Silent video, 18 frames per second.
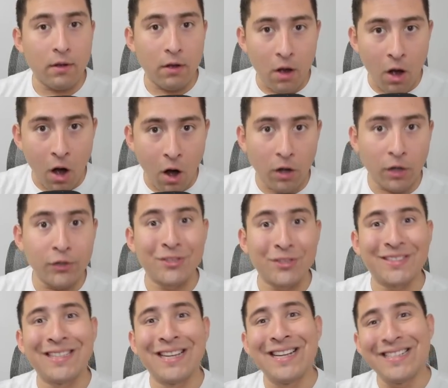
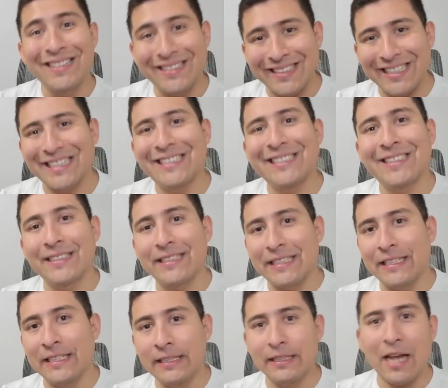August
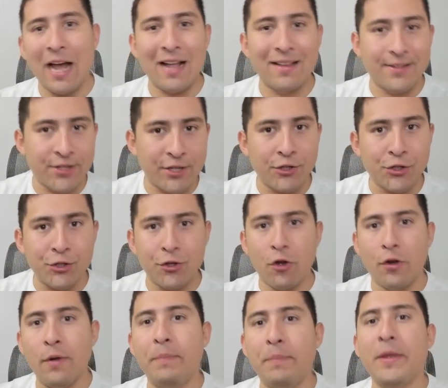16th at
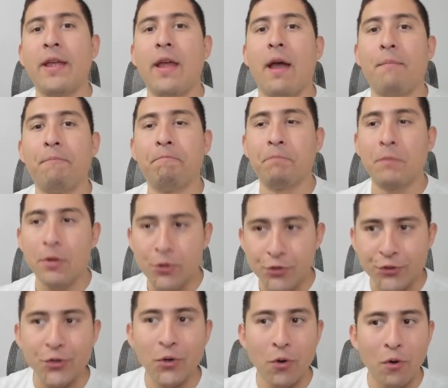6:30 p.m.
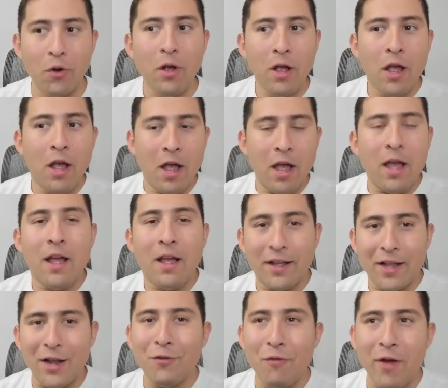So
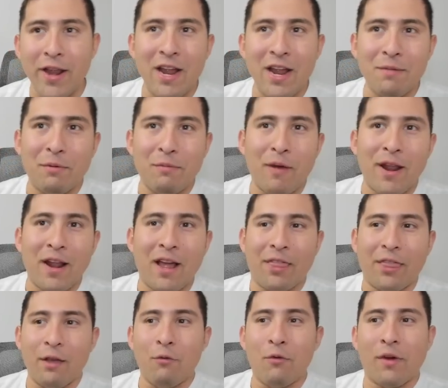get ready, everybody. I
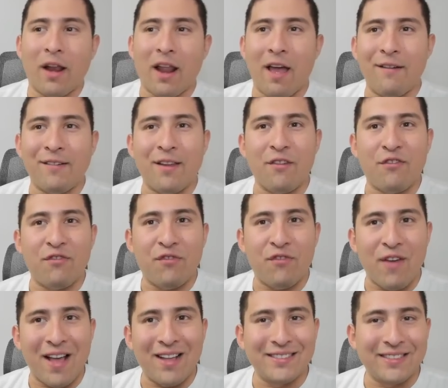think we're going to have a
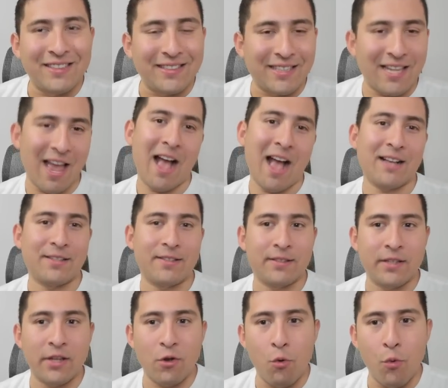
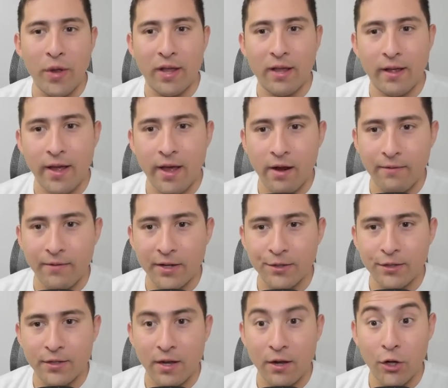fantastic week ahead of
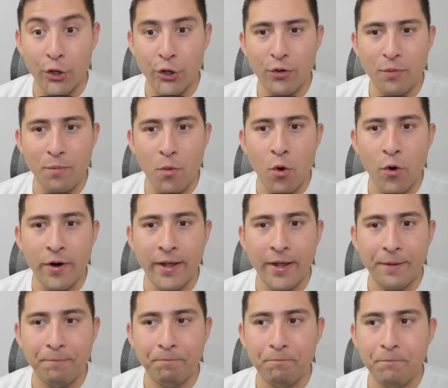us, and good
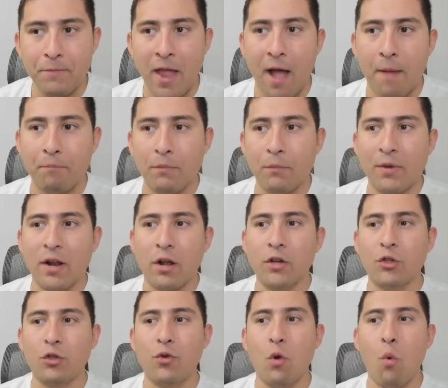morning. Now, I'm going to go
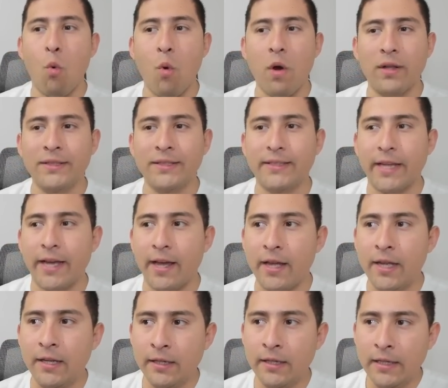to the one
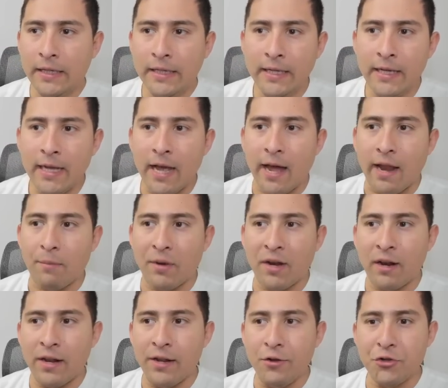day, and I'm going
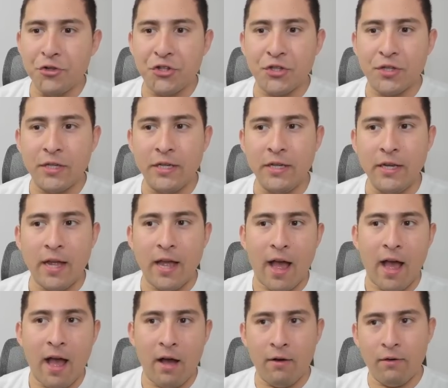to let you see
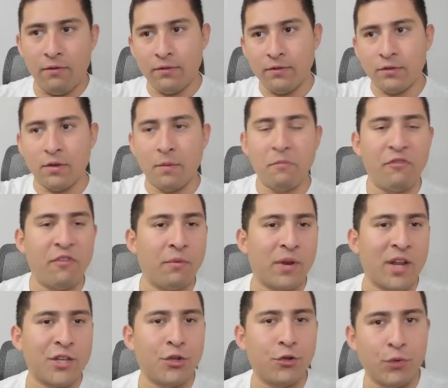how some
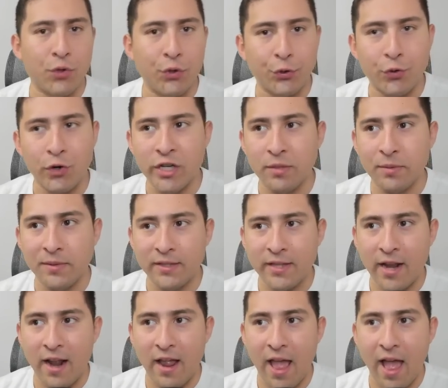Fibonacci retracement
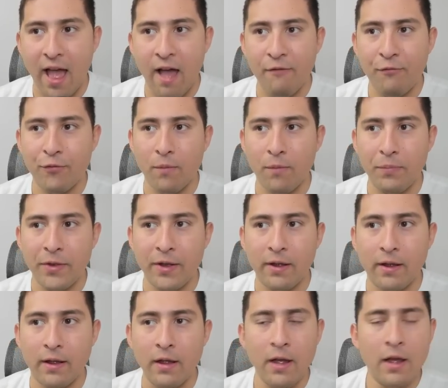that I have from
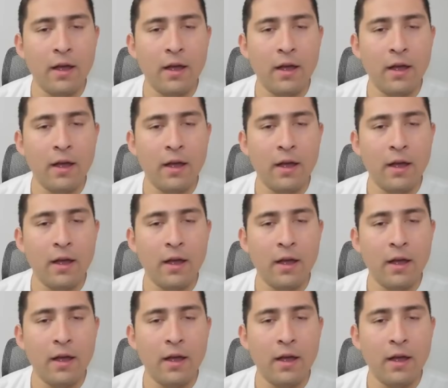the